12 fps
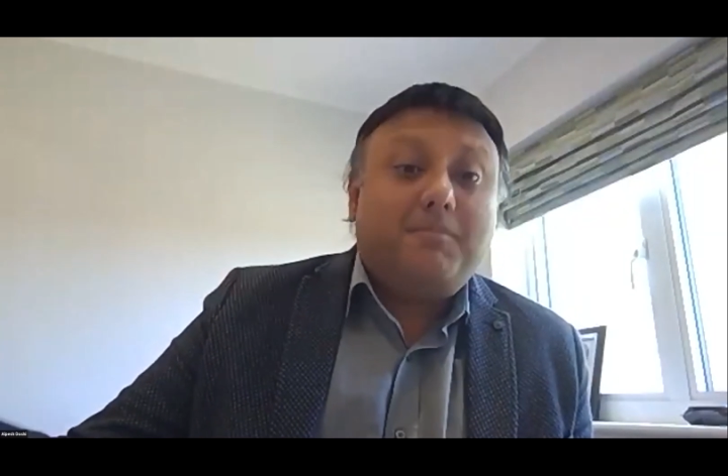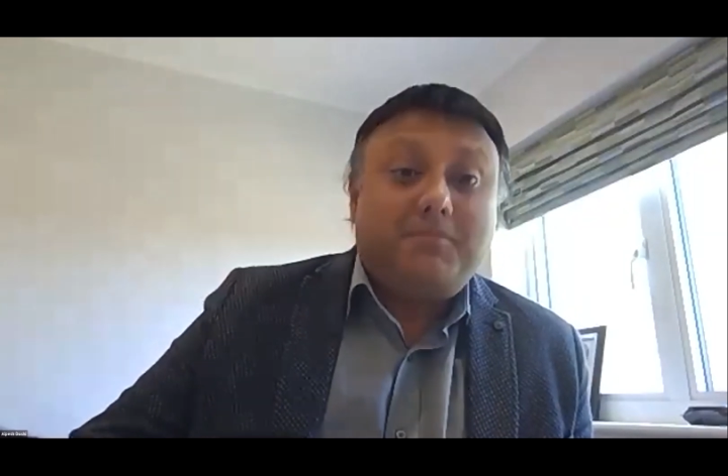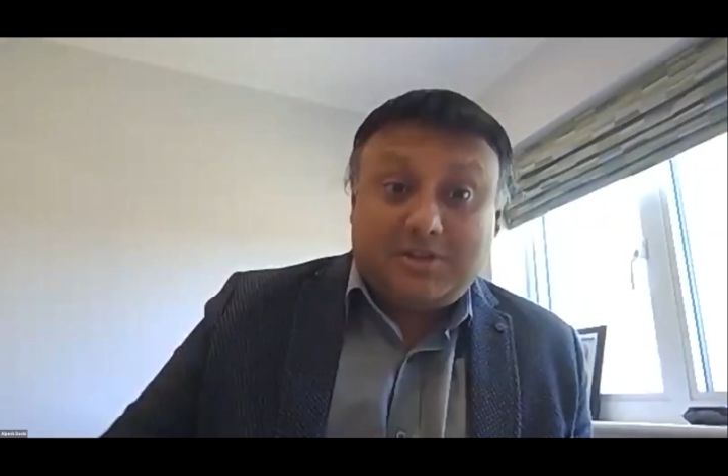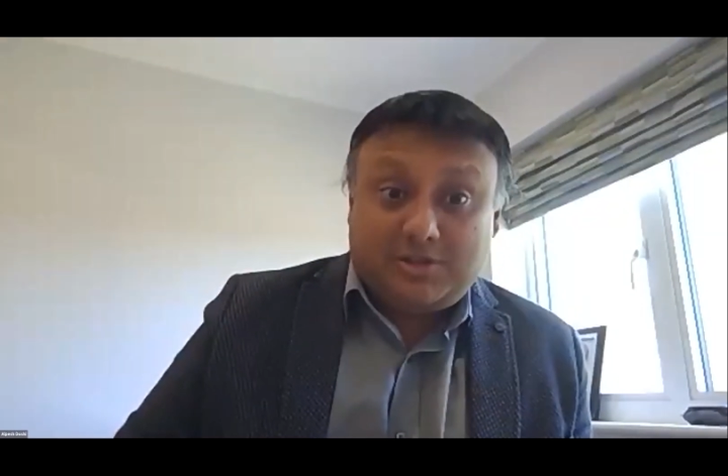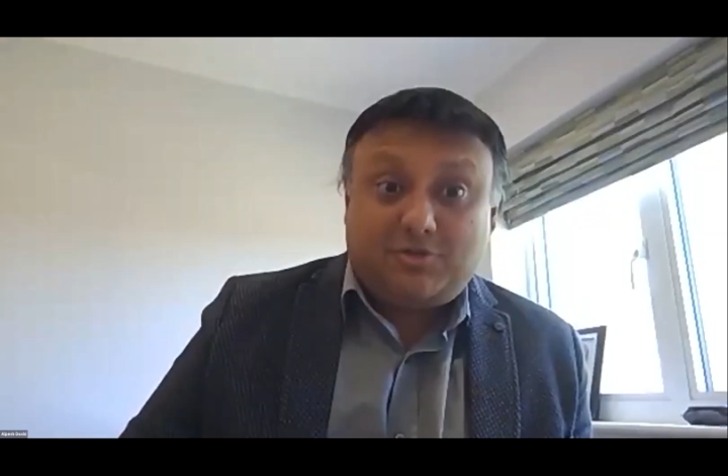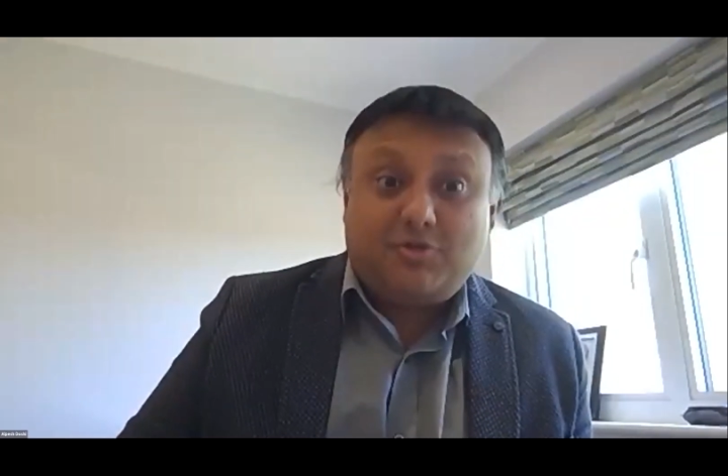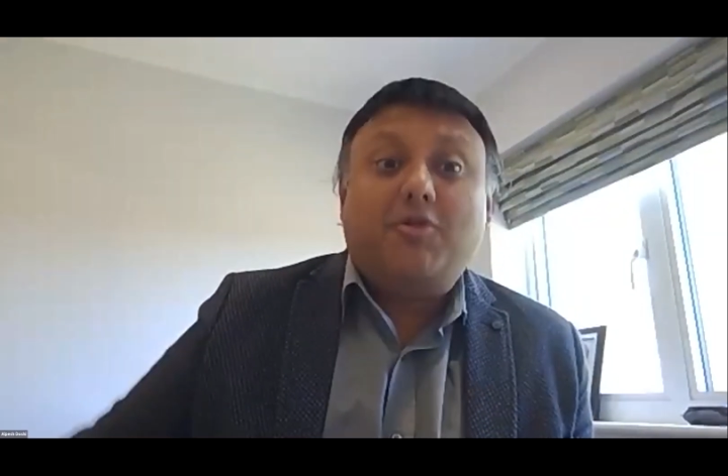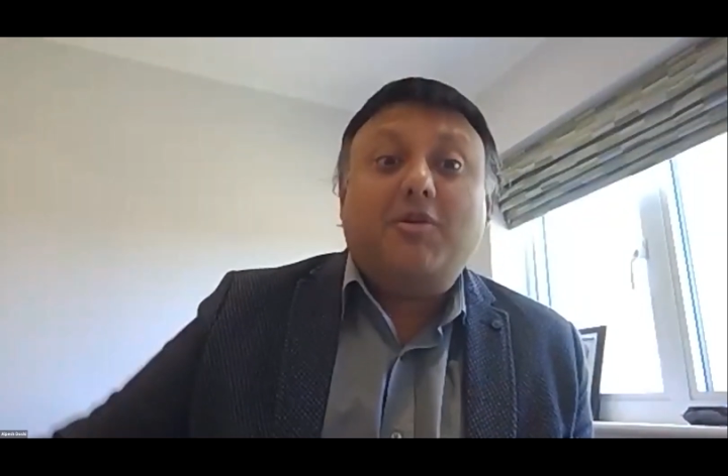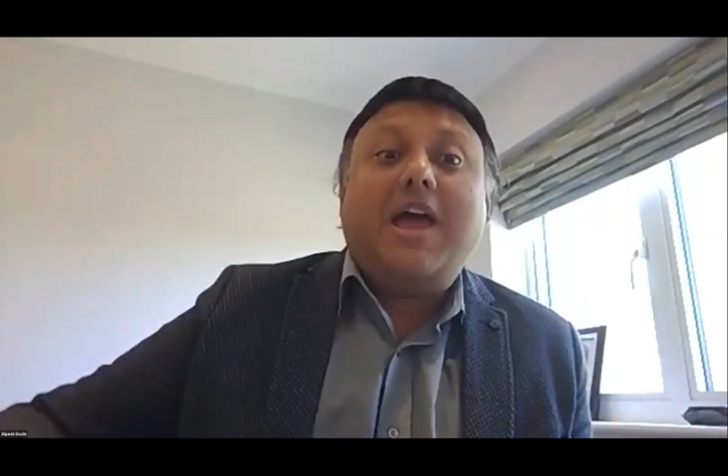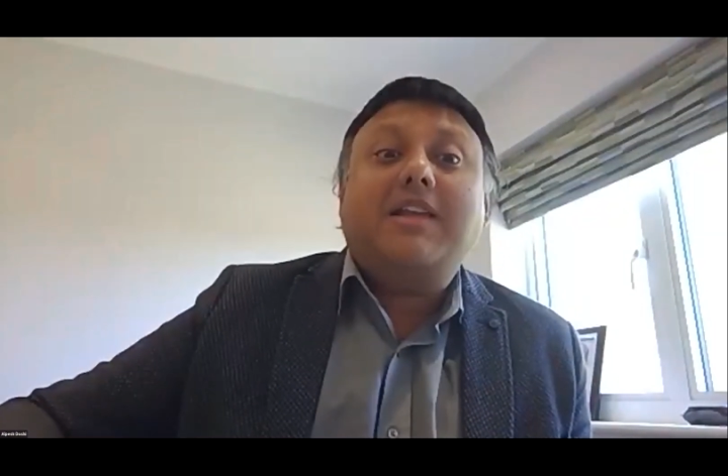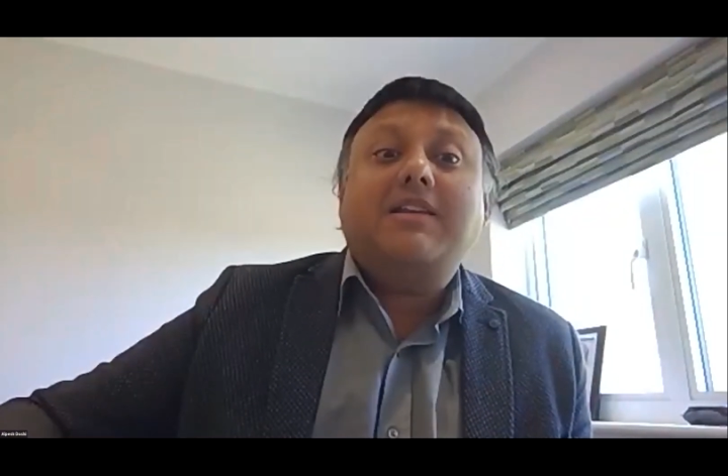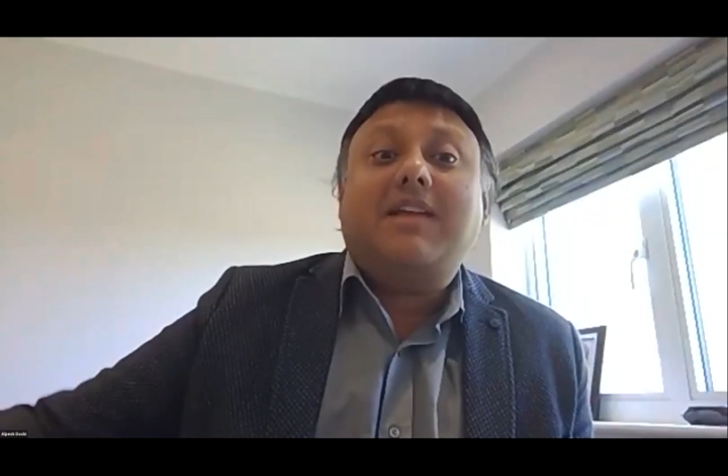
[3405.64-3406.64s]
straw,
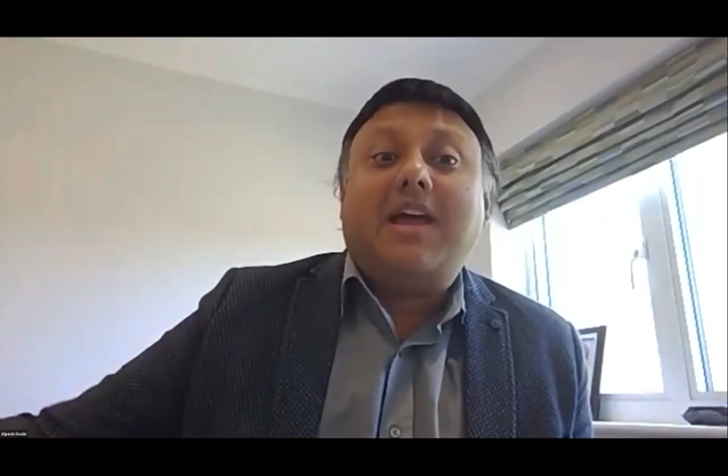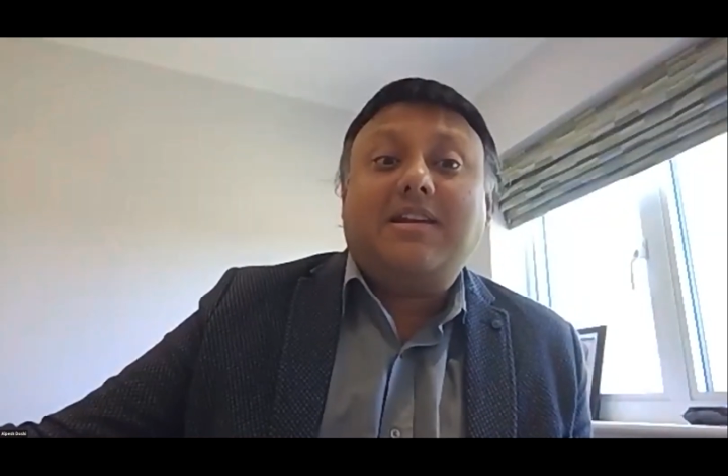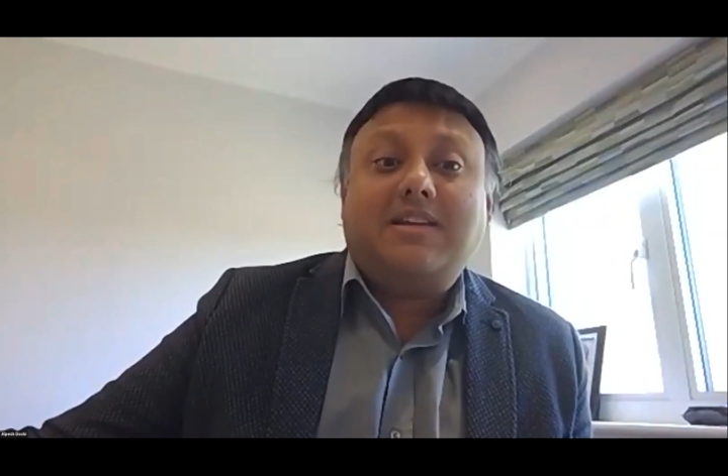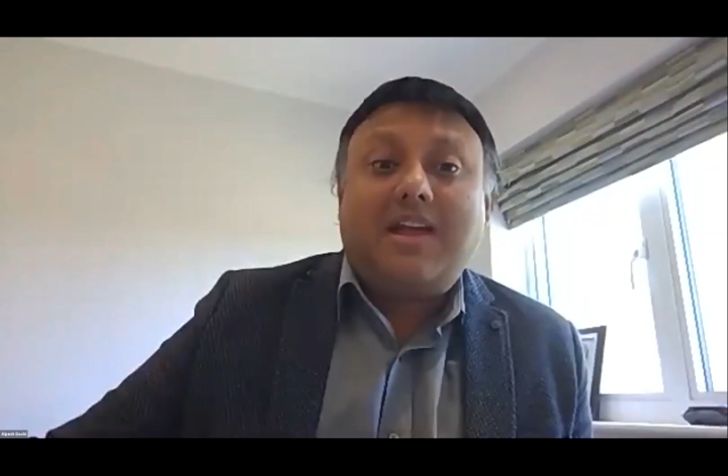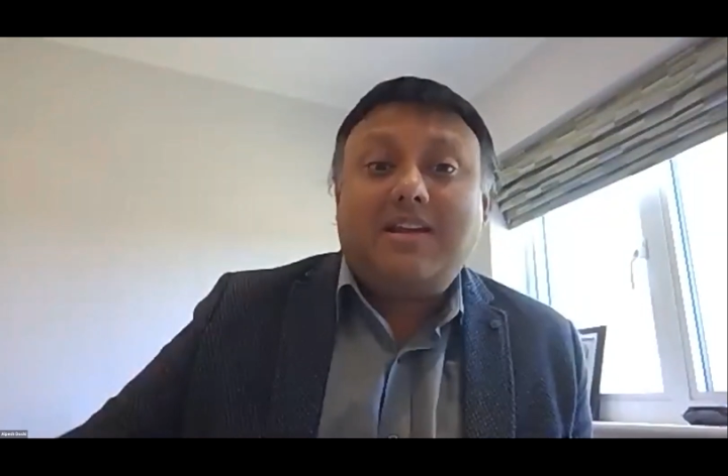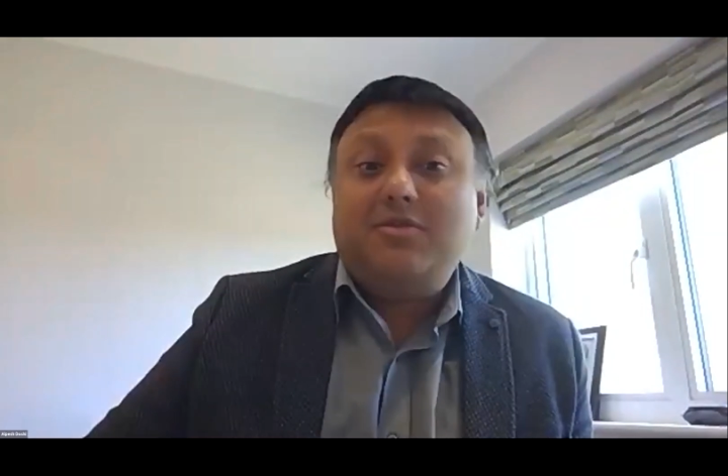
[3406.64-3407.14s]
and